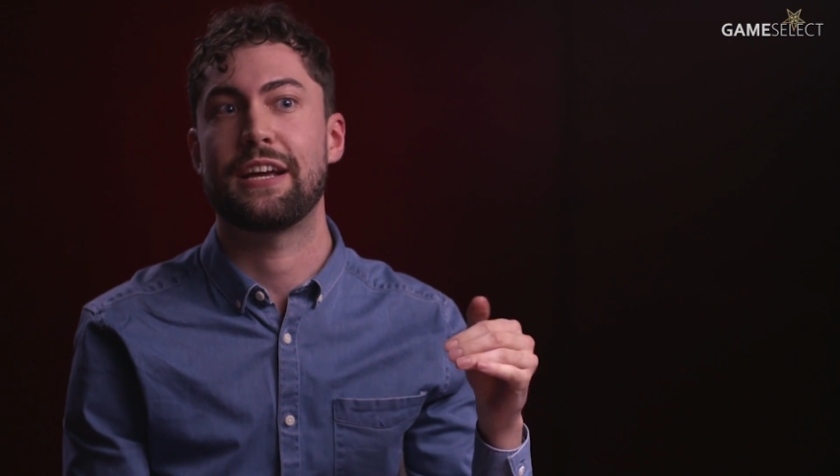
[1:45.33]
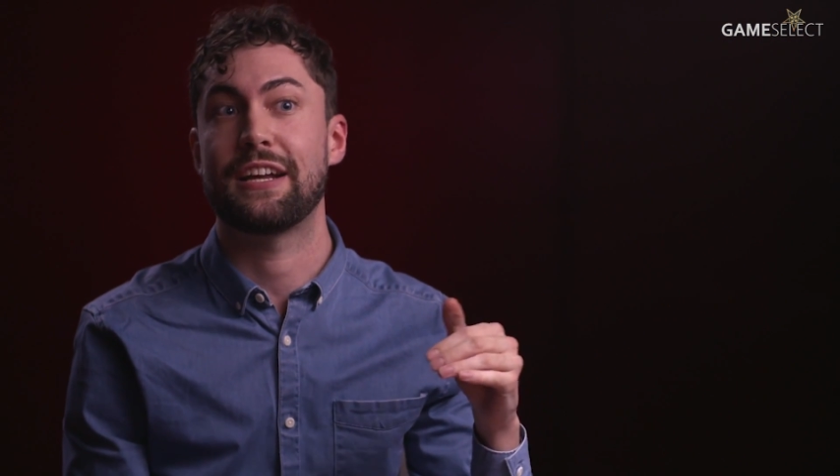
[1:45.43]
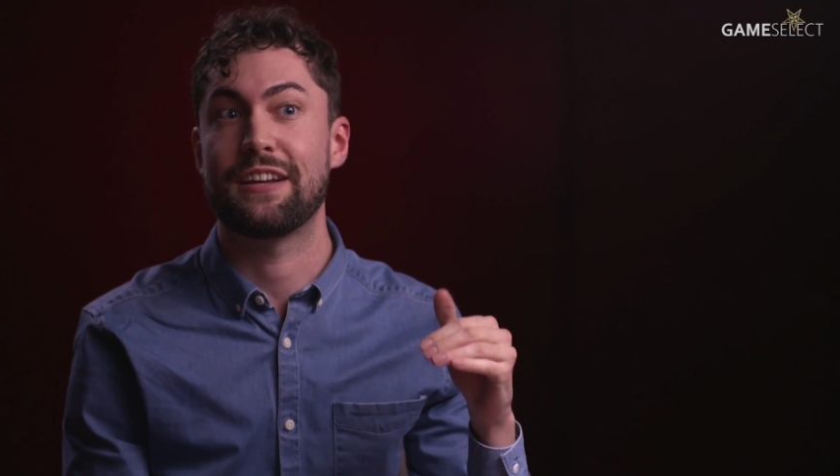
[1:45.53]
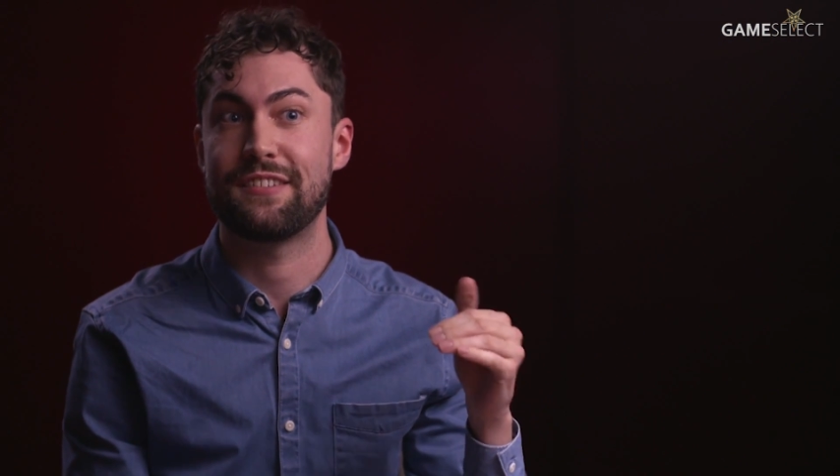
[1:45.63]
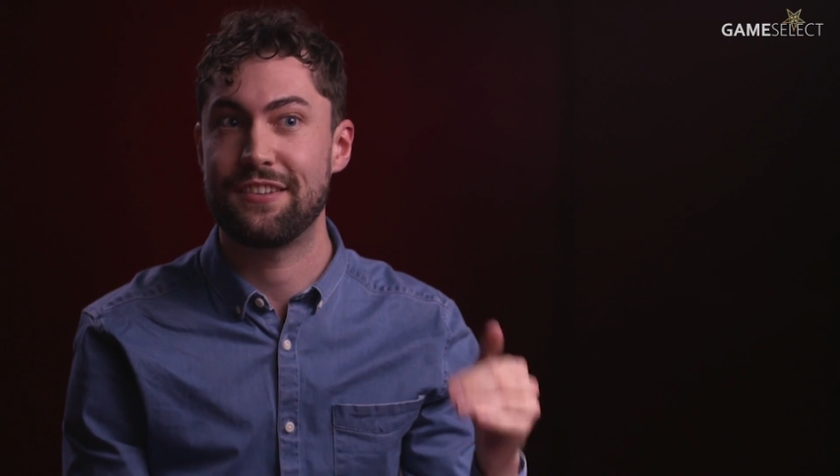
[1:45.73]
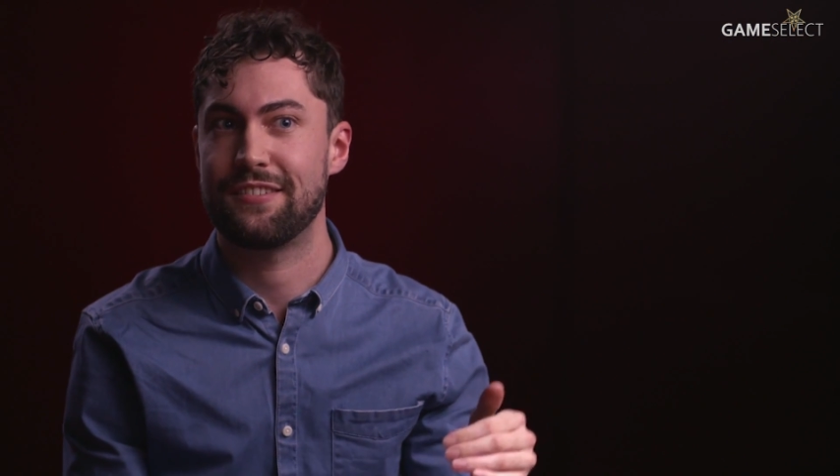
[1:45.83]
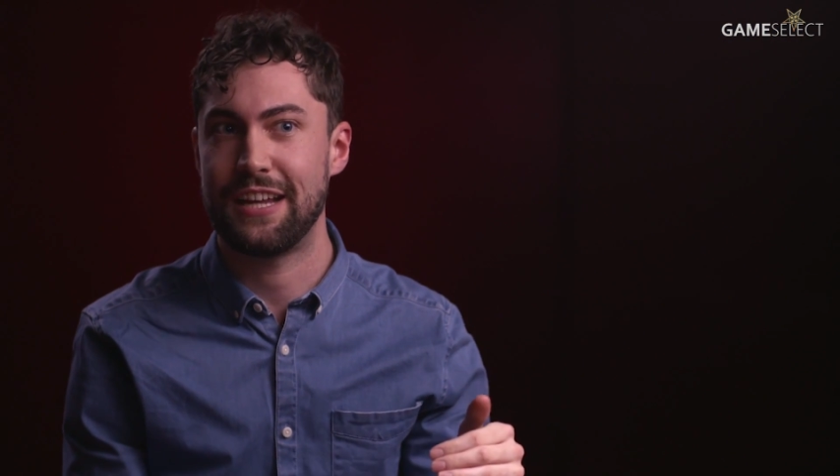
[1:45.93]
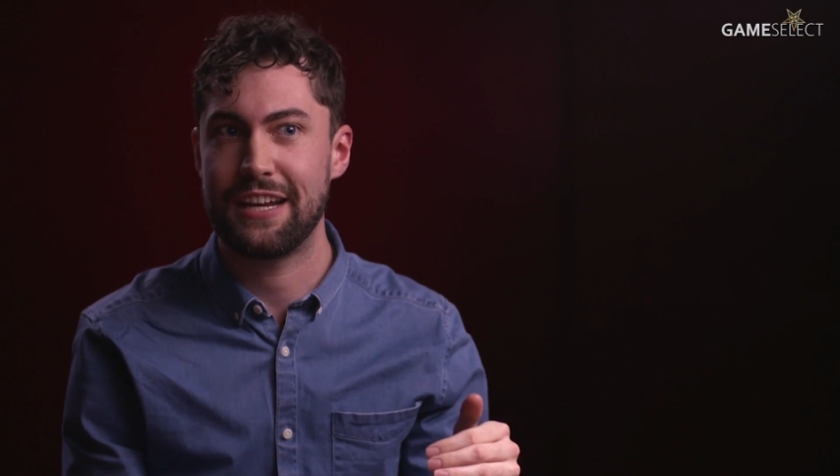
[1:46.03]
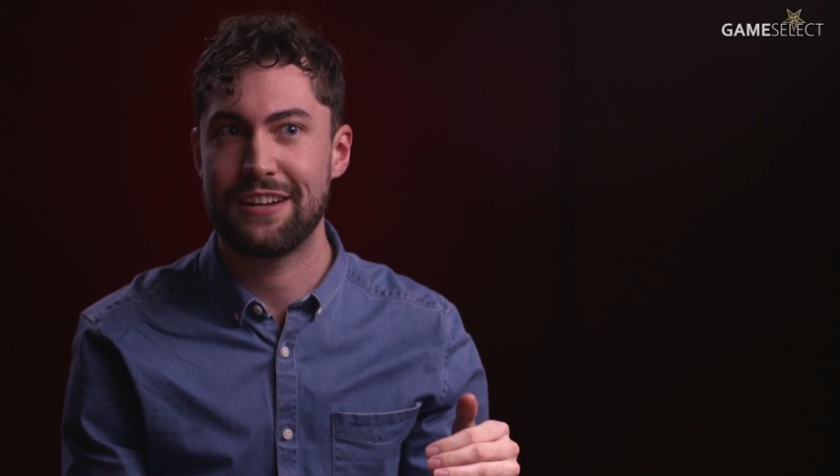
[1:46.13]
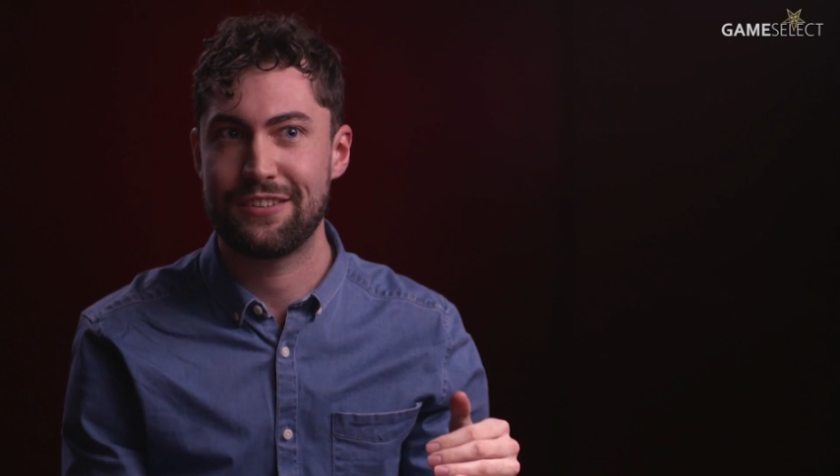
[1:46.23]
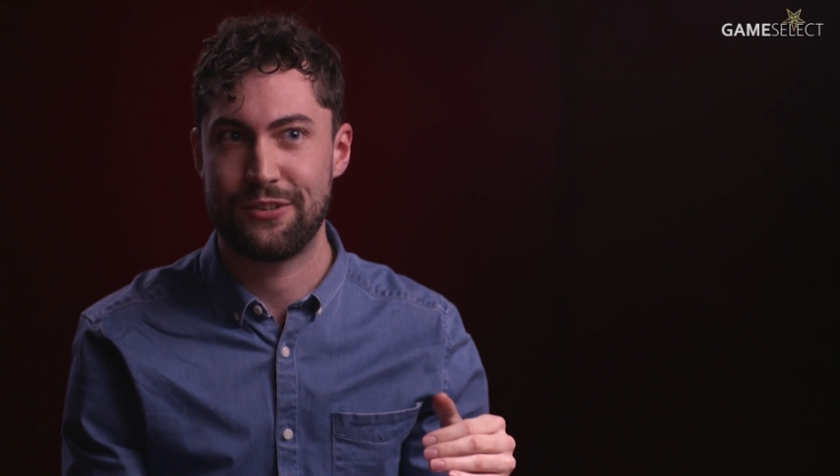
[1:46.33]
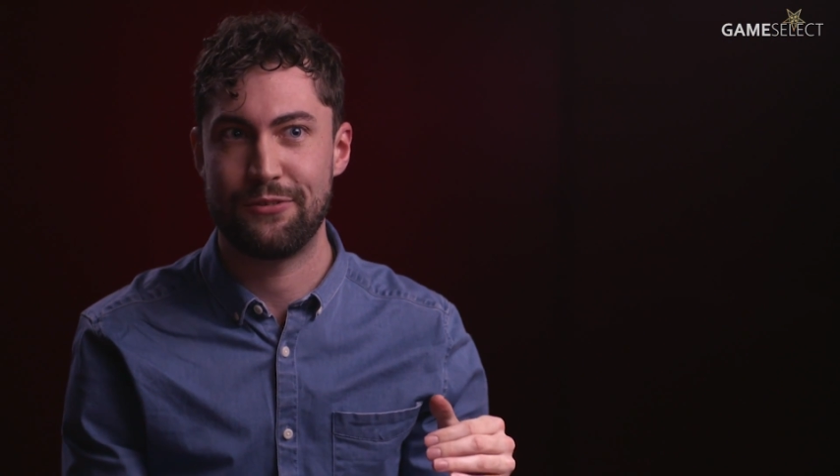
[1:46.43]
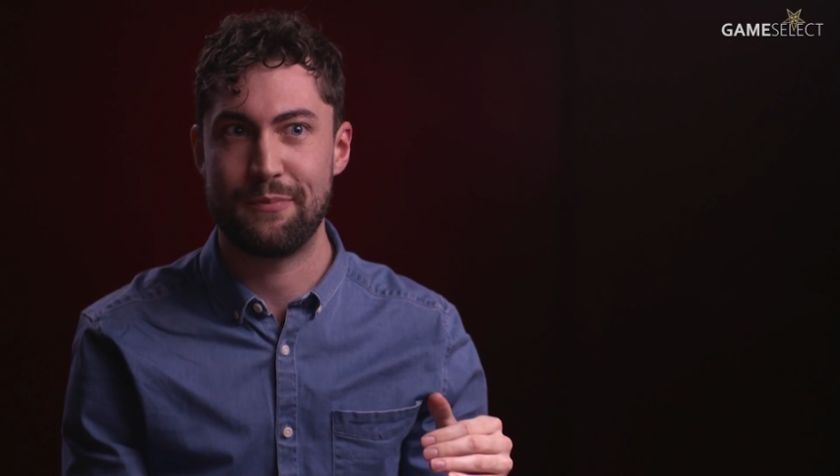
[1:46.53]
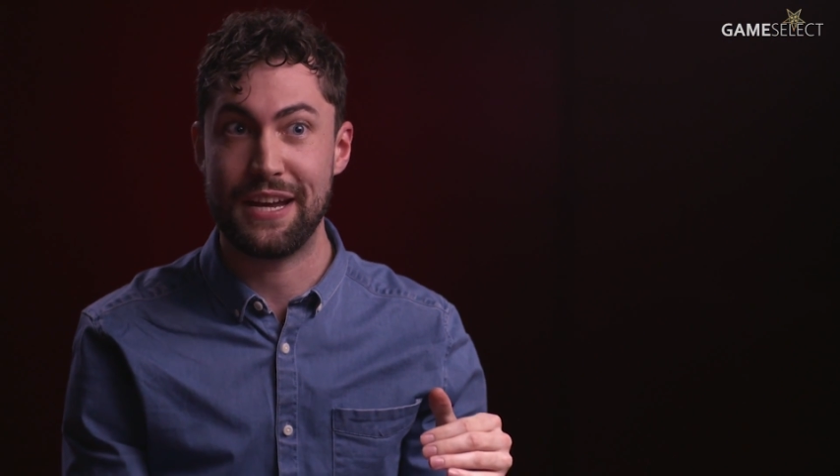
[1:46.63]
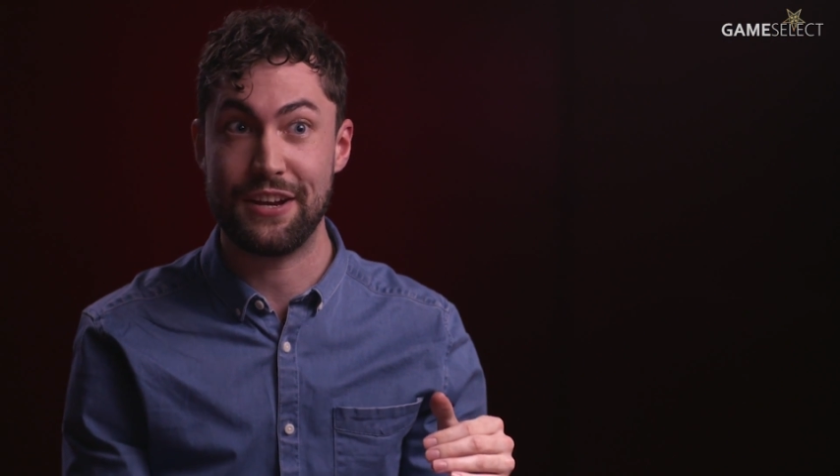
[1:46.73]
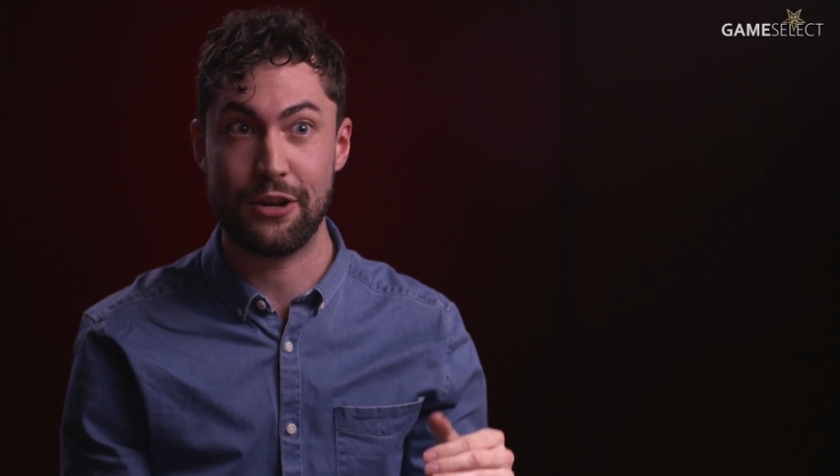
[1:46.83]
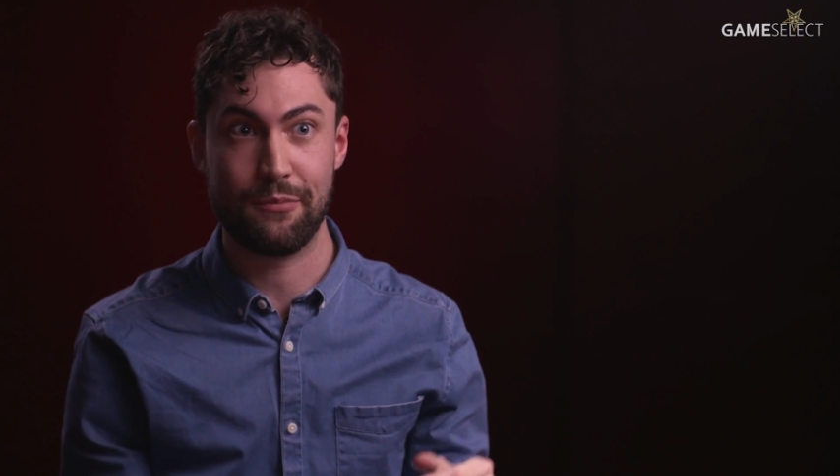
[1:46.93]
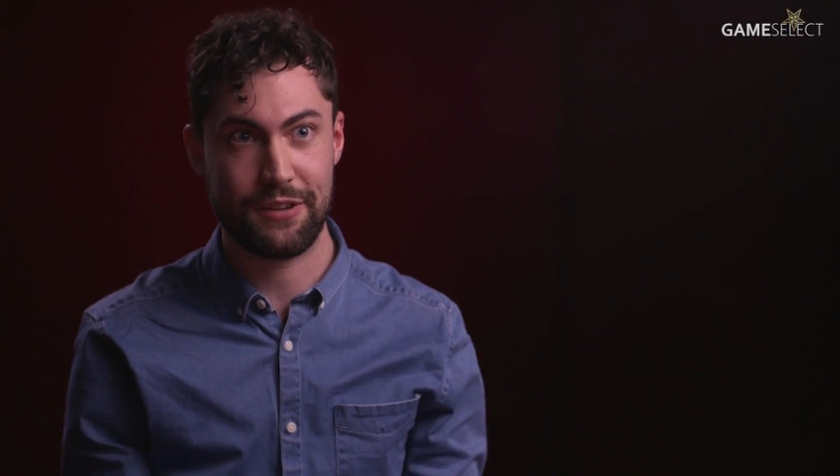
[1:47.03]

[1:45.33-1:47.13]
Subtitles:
like an existing sort of medium.